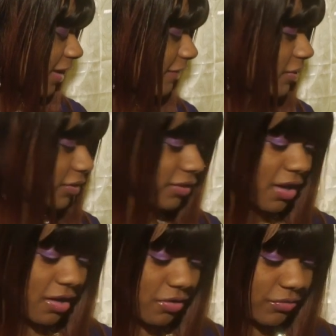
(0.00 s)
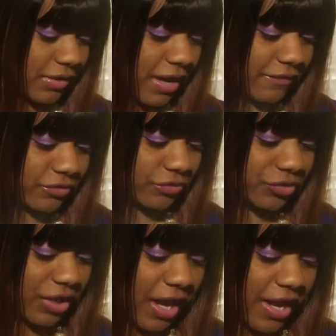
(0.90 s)
have on is called Lavender
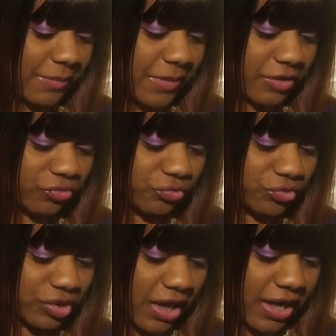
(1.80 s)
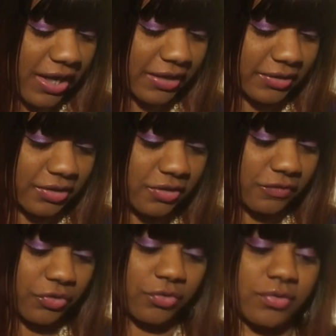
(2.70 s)
Shine by True Shine
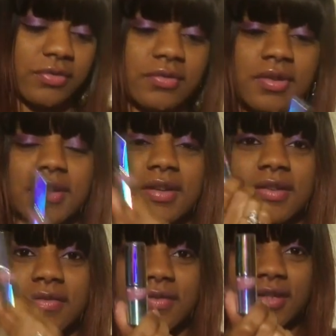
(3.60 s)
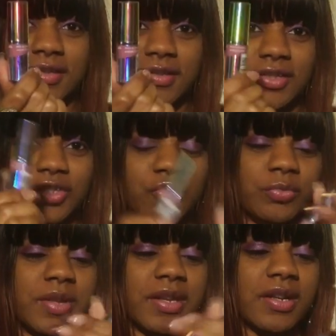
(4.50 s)
CoverGirl. This is the
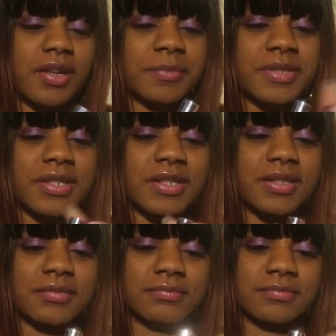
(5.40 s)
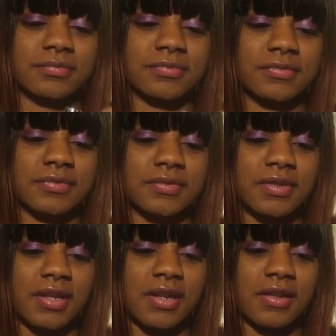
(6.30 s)
tube that it comes in.
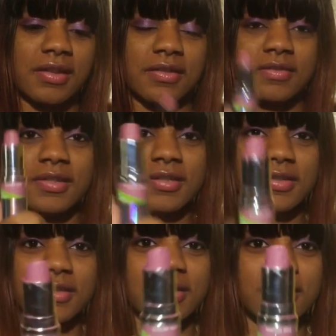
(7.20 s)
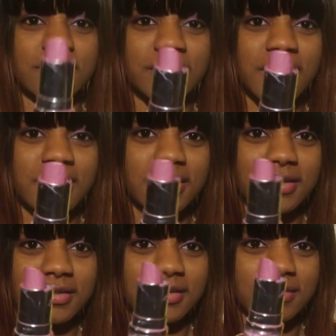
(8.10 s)
And this is the color that
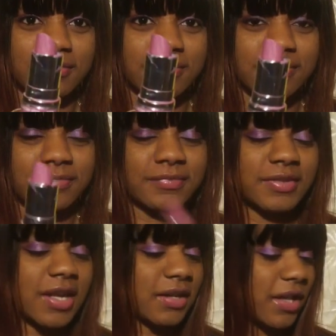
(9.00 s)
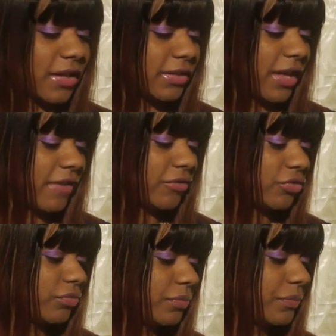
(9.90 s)
it is. It's kind of like a lavender.